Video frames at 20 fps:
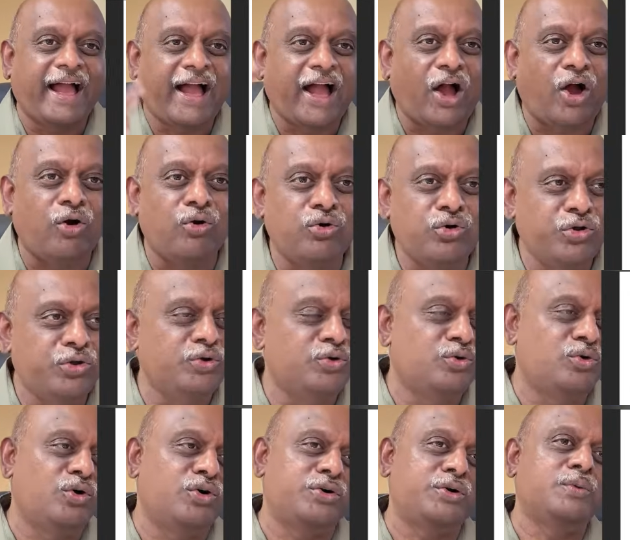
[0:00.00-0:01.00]
How do you
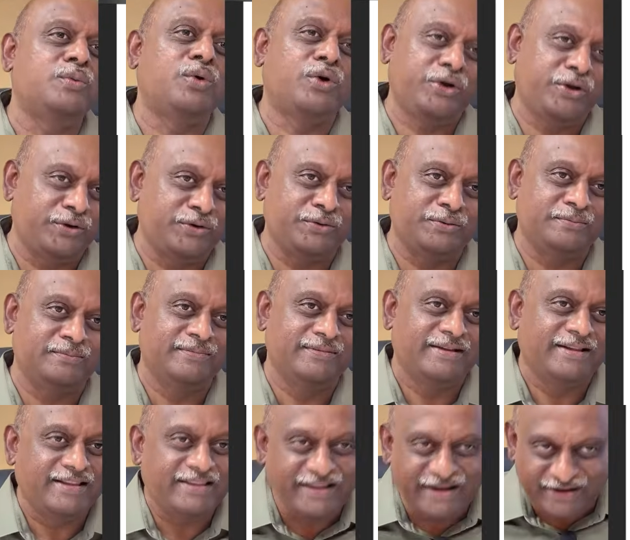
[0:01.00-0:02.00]
go to your room?
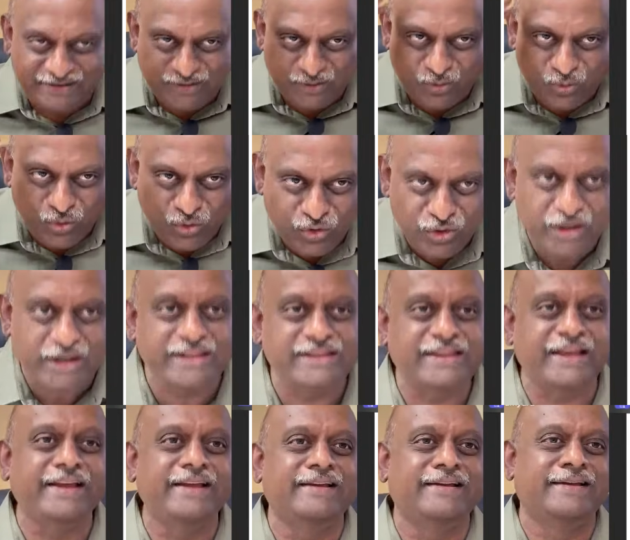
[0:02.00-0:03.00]
That is the only
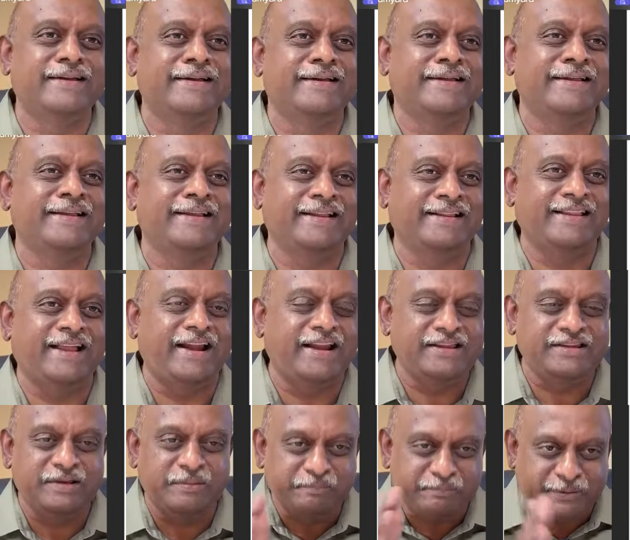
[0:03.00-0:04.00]
thing that is
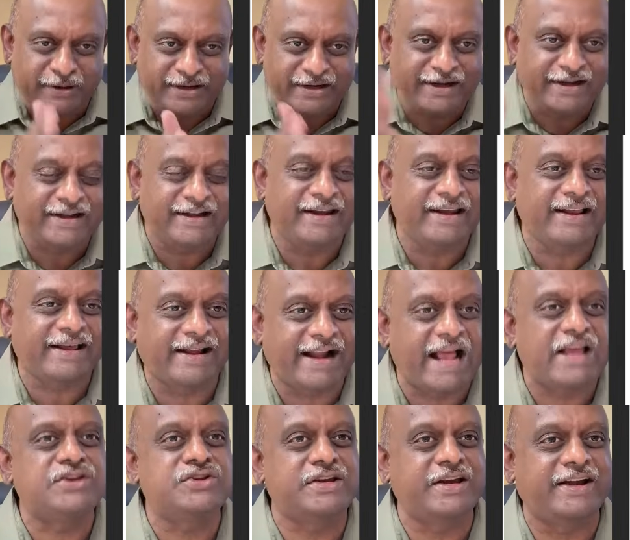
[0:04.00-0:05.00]
important in
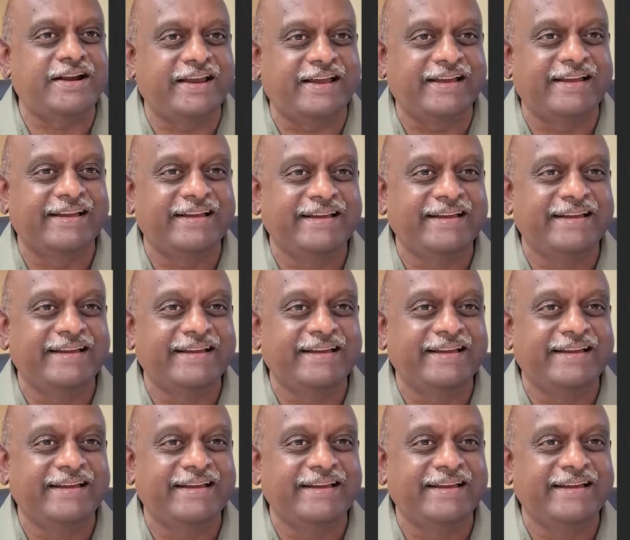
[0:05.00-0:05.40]
crash dating.